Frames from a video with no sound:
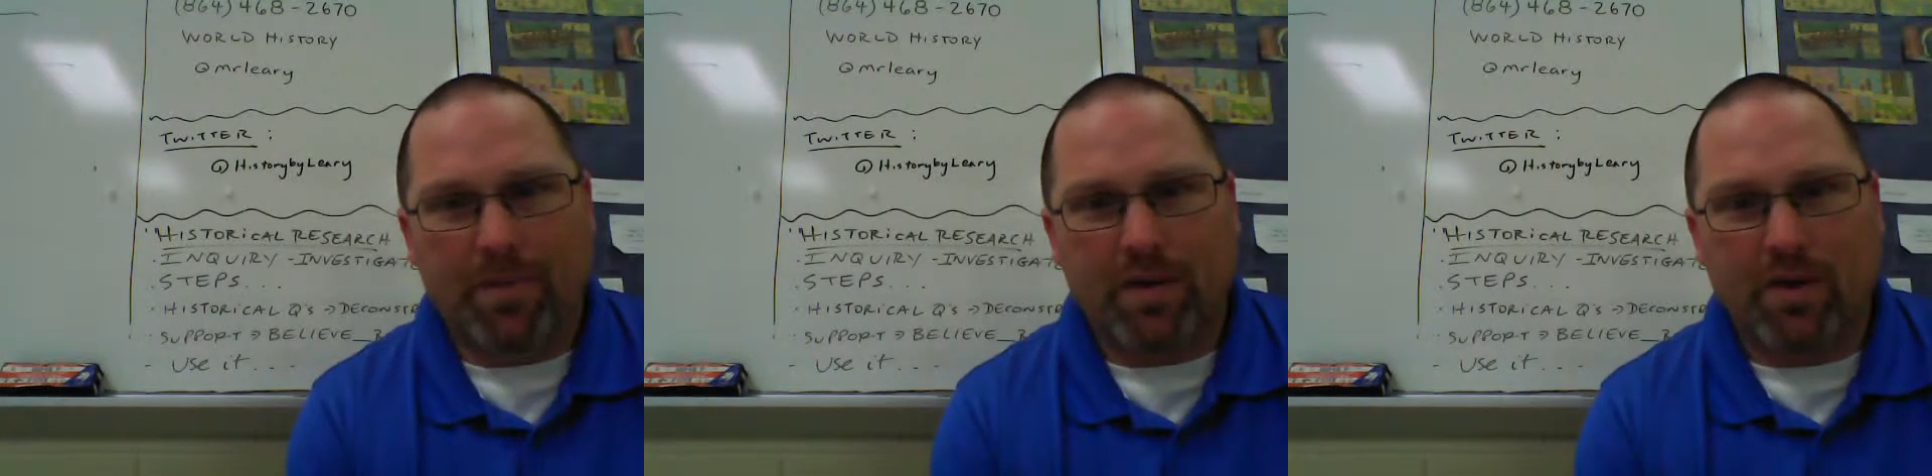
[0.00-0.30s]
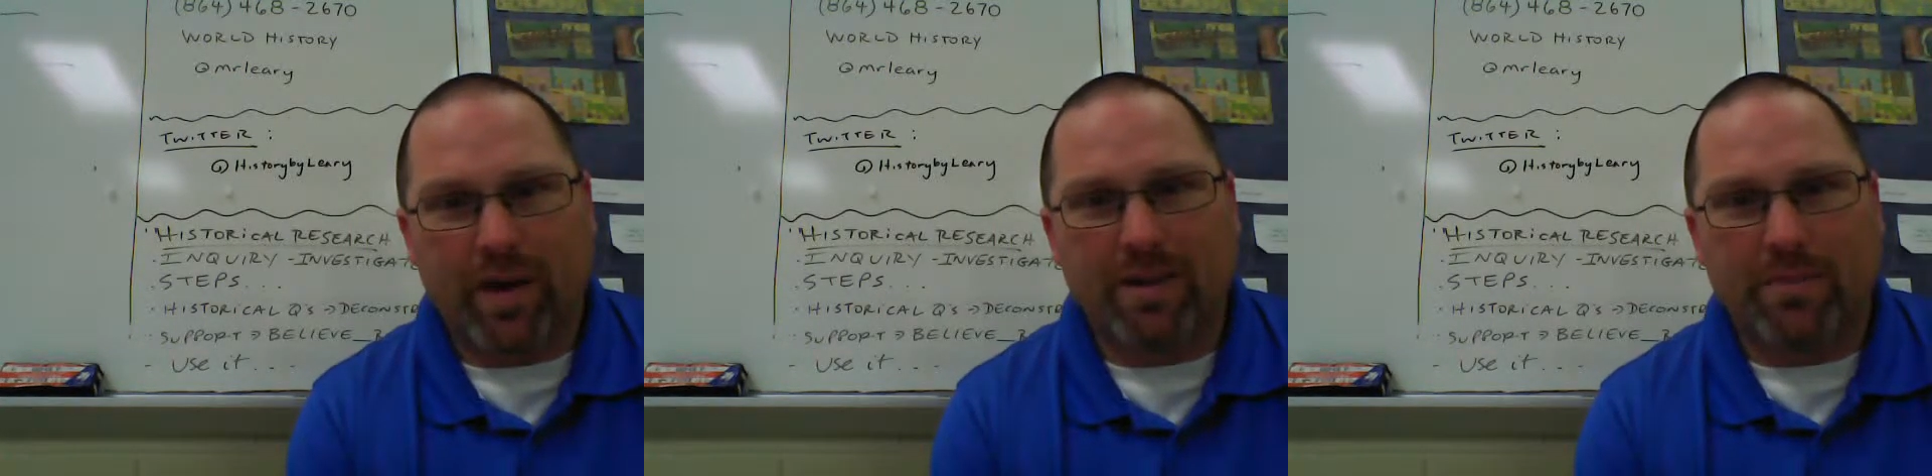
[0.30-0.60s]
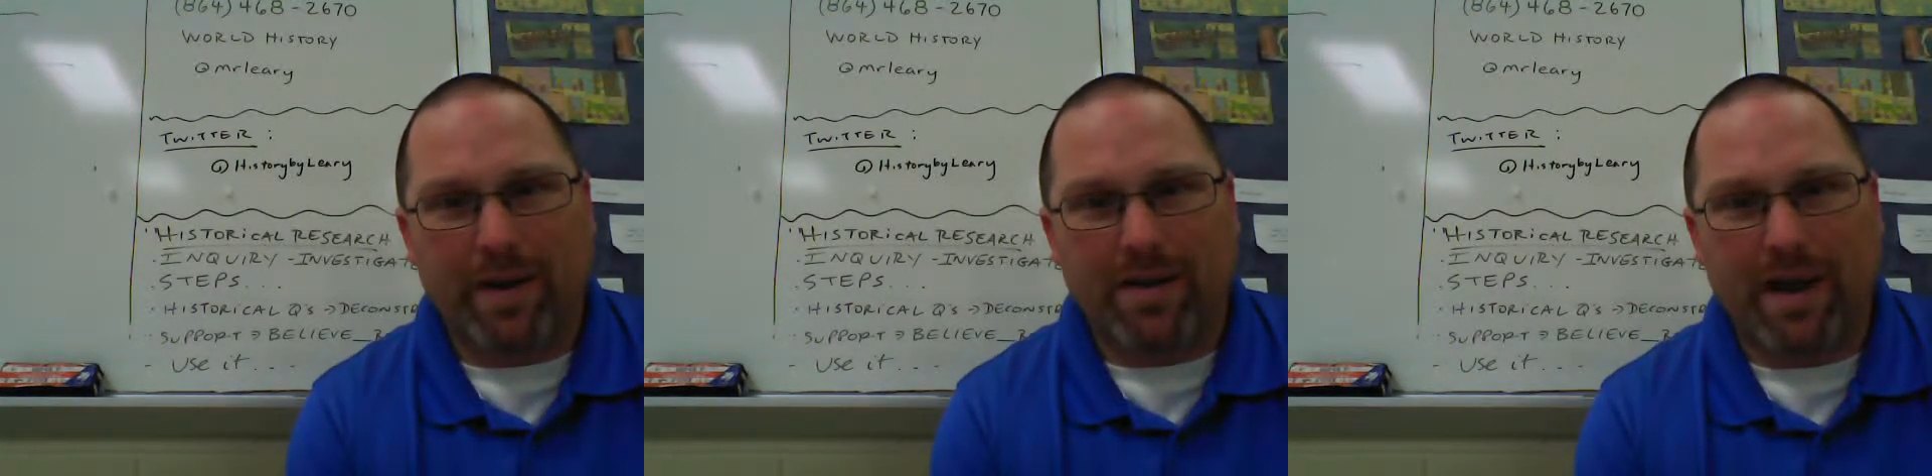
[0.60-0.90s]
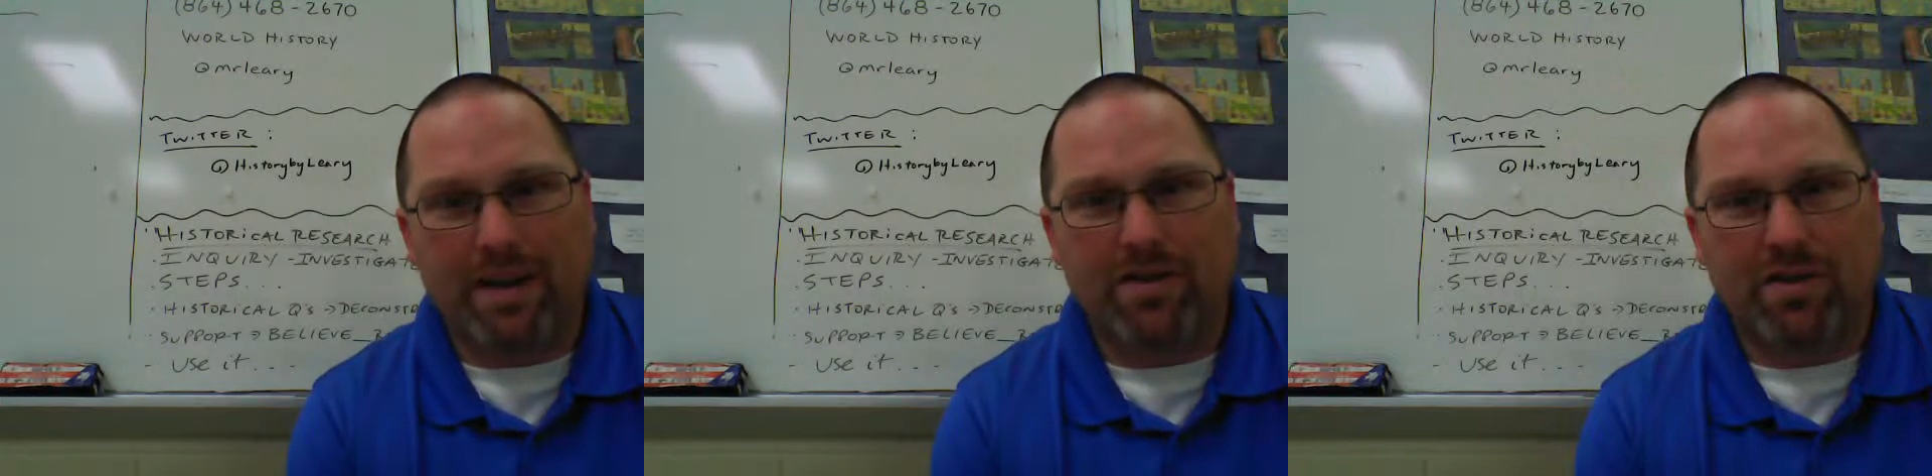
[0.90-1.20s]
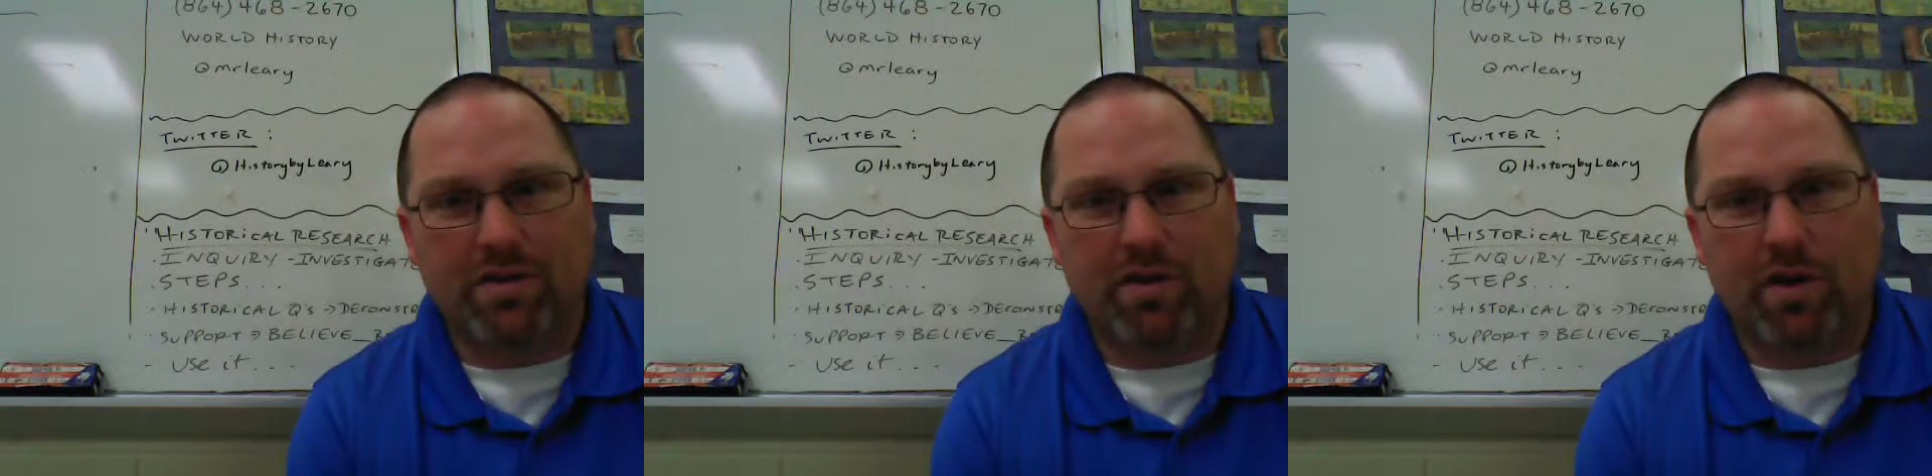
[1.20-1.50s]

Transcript: expectations.